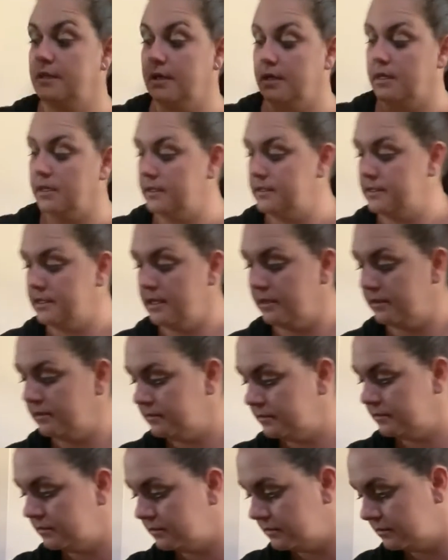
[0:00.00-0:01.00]
like I said,
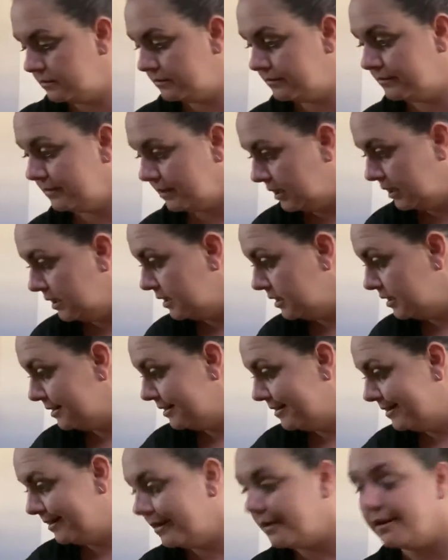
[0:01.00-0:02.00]

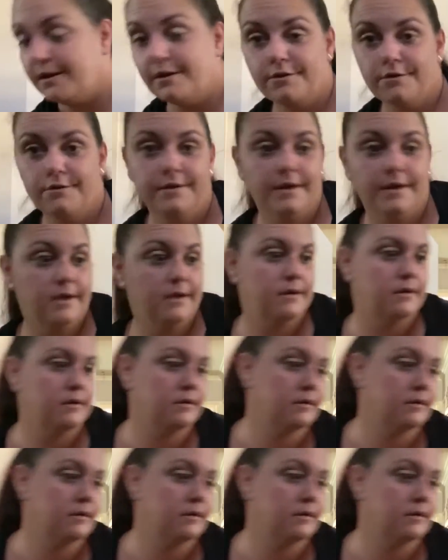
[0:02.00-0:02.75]
another day.